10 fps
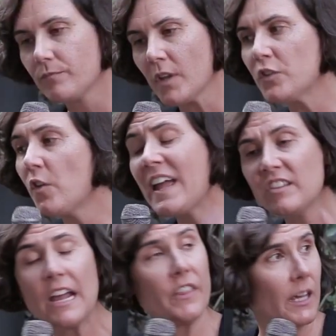So that's
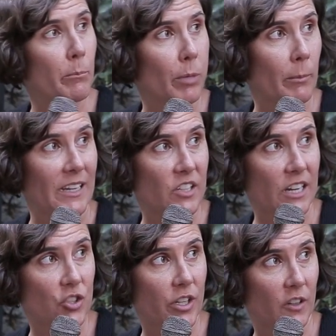how the
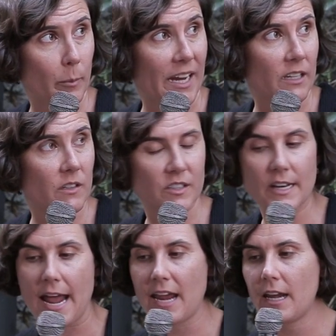implementation has been to
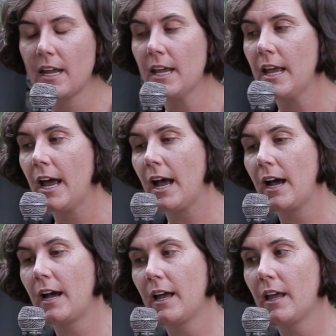date.
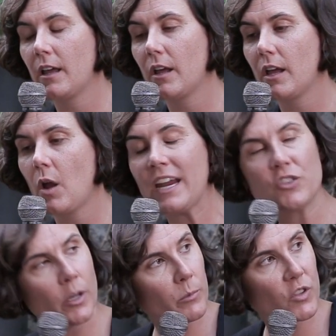Uh, in
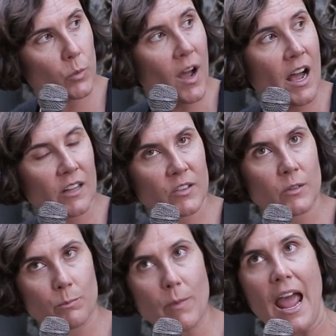terms, you asked
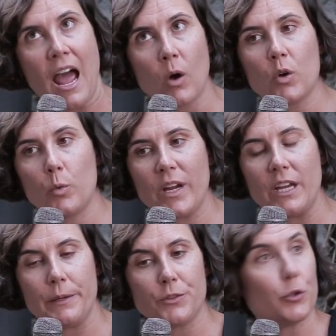how could
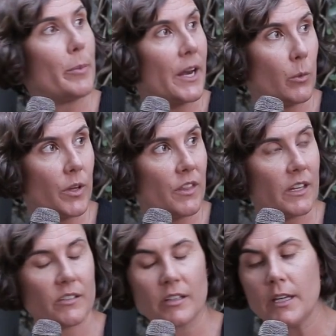we do better with
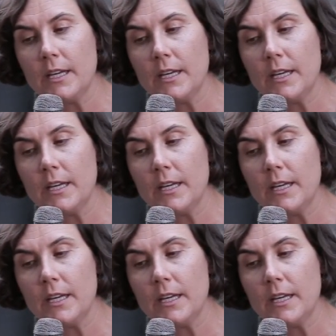this.